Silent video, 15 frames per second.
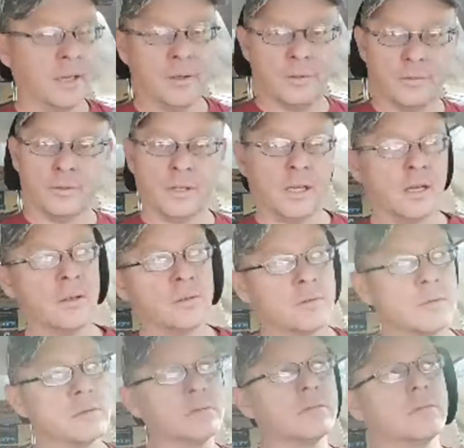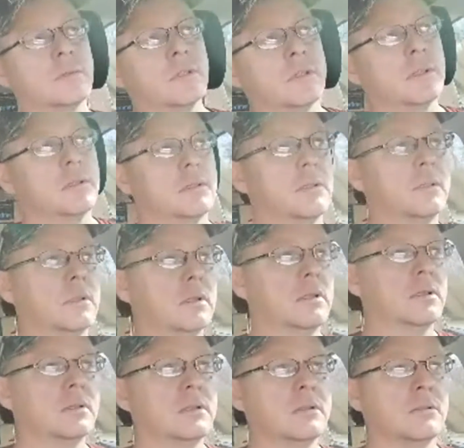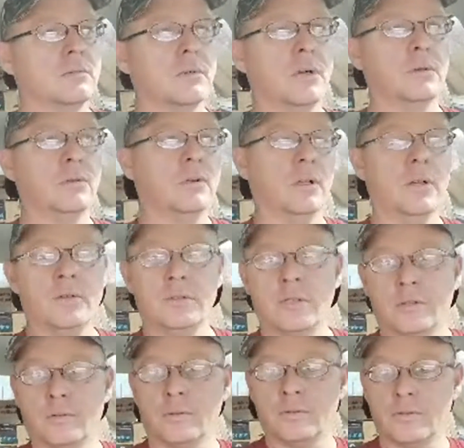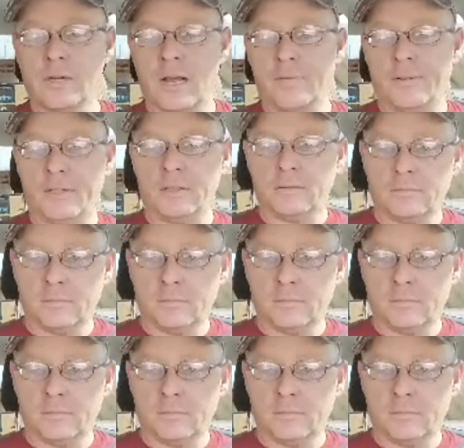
go through the cones. Road closed to through traffic.